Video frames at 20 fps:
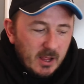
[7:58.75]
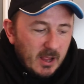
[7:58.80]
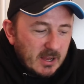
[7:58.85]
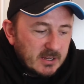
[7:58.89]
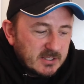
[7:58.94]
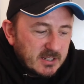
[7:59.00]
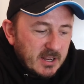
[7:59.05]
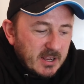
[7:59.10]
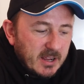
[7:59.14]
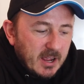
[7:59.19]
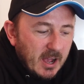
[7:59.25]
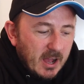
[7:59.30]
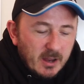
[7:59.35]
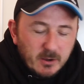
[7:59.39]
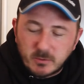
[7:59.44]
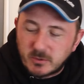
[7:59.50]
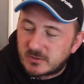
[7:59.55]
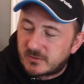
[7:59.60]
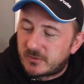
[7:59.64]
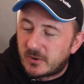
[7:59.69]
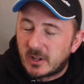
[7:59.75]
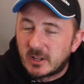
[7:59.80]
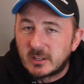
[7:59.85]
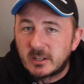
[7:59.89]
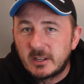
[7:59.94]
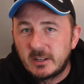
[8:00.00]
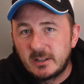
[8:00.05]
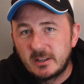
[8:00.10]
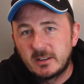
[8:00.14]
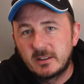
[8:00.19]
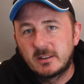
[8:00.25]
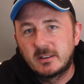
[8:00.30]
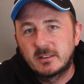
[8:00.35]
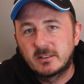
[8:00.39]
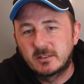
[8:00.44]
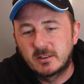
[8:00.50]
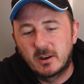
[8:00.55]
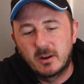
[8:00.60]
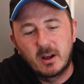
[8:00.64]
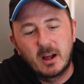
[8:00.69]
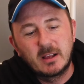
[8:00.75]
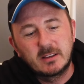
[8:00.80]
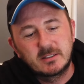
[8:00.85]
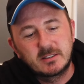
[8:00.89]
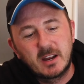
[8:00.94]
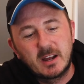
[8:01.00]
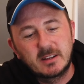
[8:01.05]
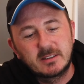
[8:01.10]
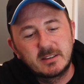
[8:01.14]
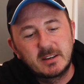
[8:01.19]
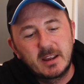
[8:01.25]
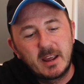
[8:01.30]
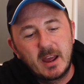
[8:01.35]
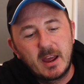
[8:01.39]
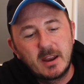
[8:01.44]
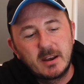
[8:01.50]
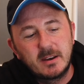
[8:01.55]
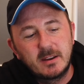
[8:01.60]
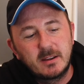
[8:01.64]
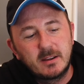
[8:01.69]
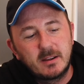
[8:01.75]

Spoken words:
SD card was full, so I'll start again.